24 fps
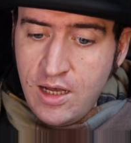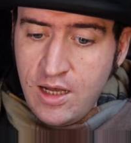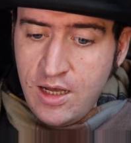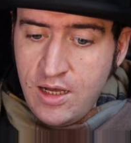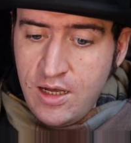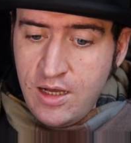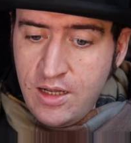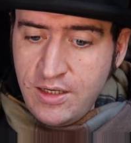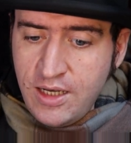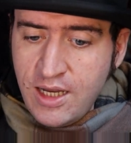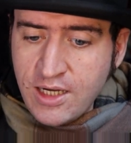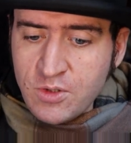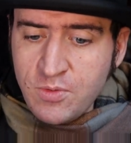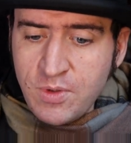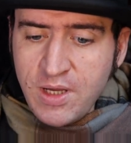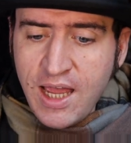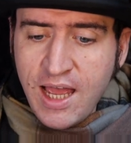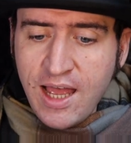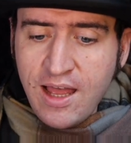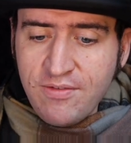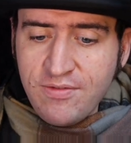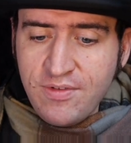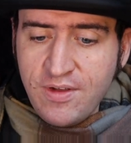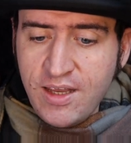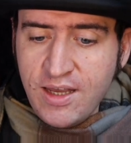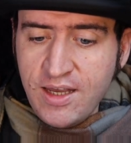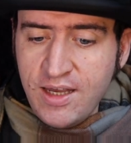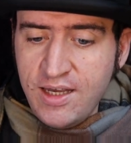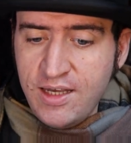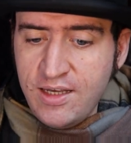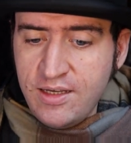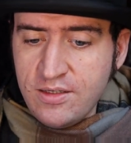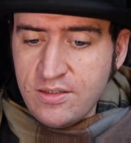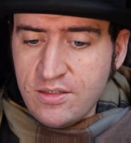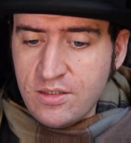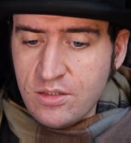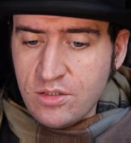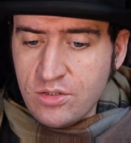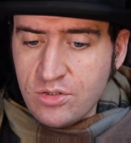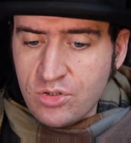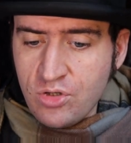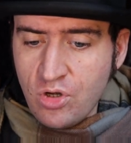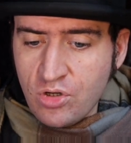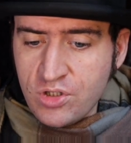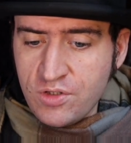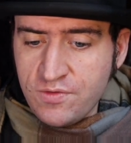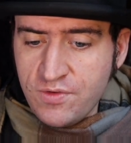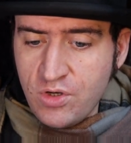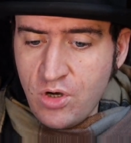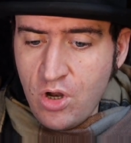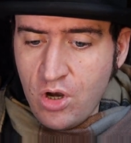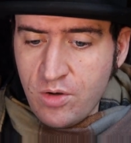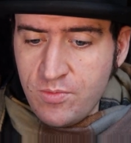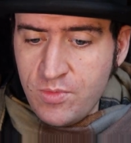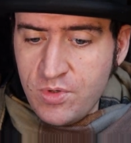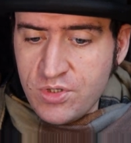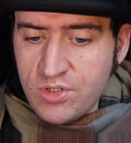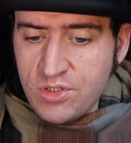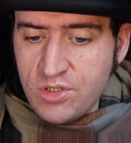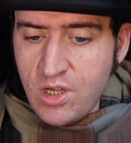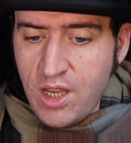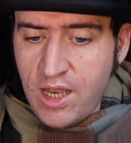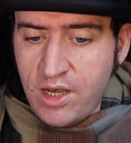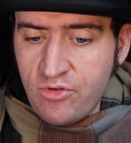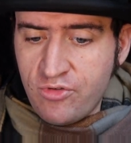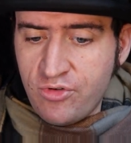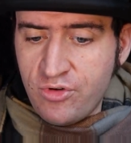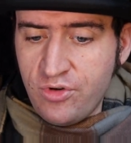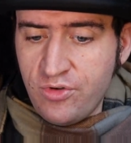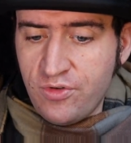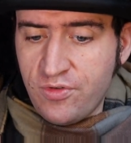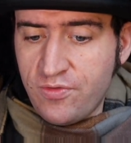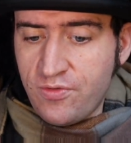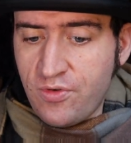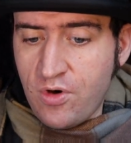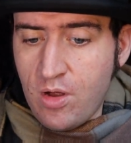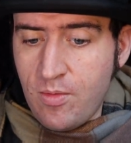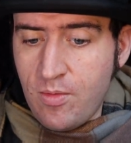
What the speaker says: Next, we have a sort of anonymous entrant